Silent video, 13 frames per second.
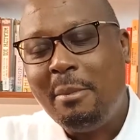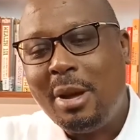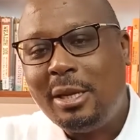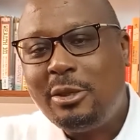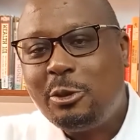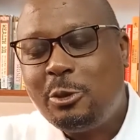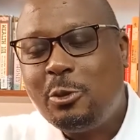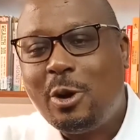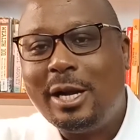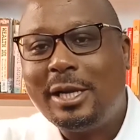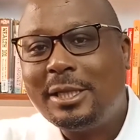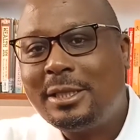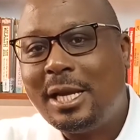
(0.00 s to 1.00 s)
but to
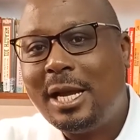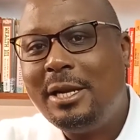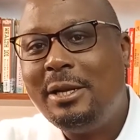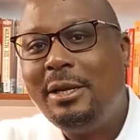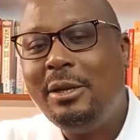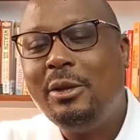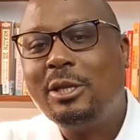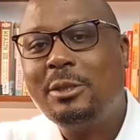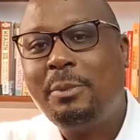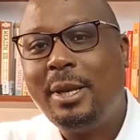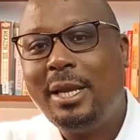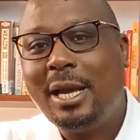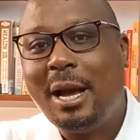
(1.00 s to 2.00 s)
understand your
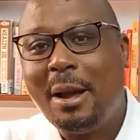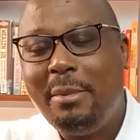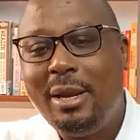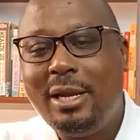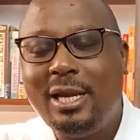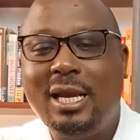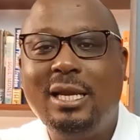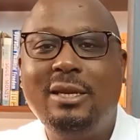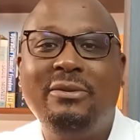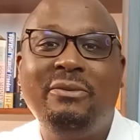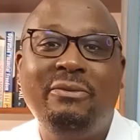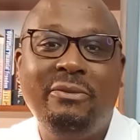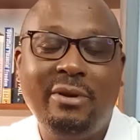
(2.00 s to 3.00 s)
spending habit
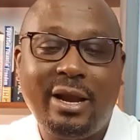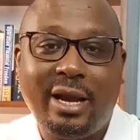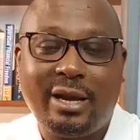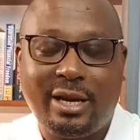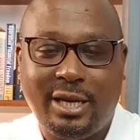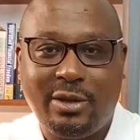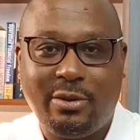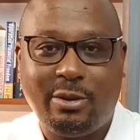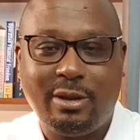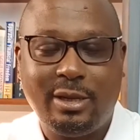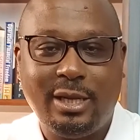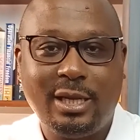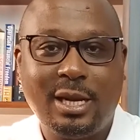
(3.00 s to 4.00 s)
is very
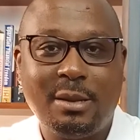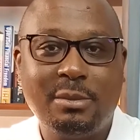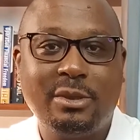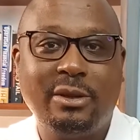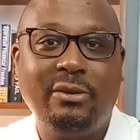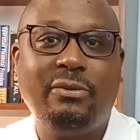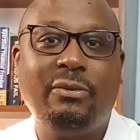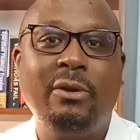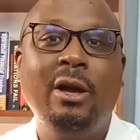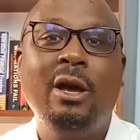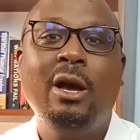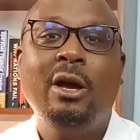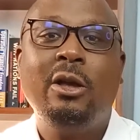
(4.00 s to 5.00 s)
critical in terms if
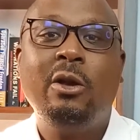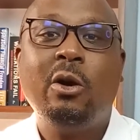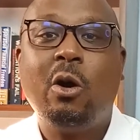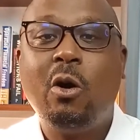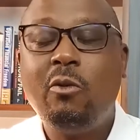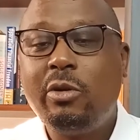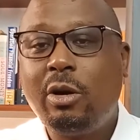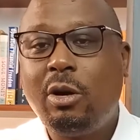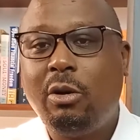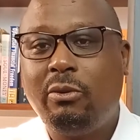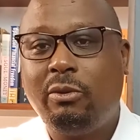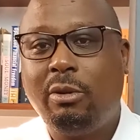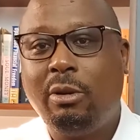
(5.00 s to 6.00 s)
your
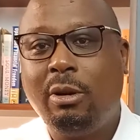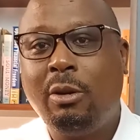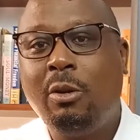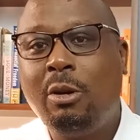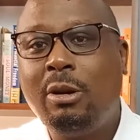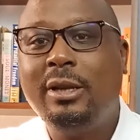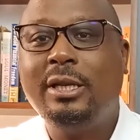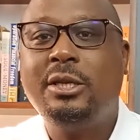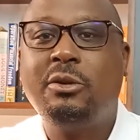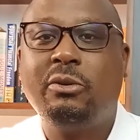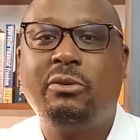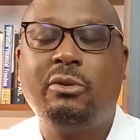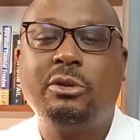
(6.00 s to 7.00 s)
overall goal is
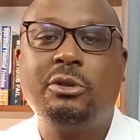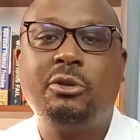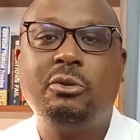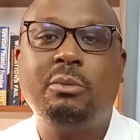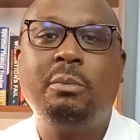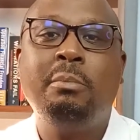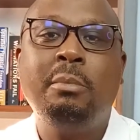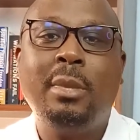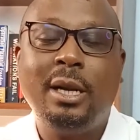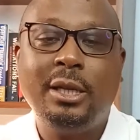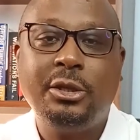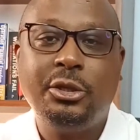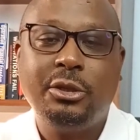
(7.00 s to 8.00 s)
to, of course, to
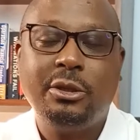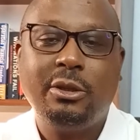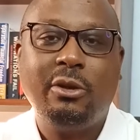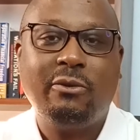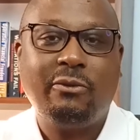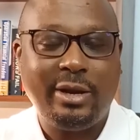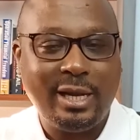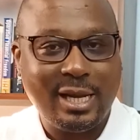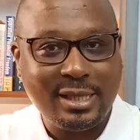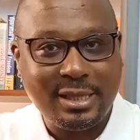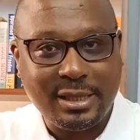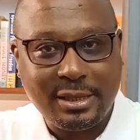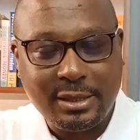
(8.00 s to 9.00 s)
manage your
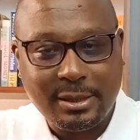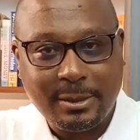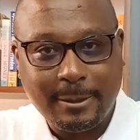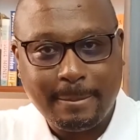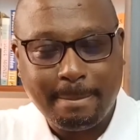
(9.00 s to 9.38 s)
finances.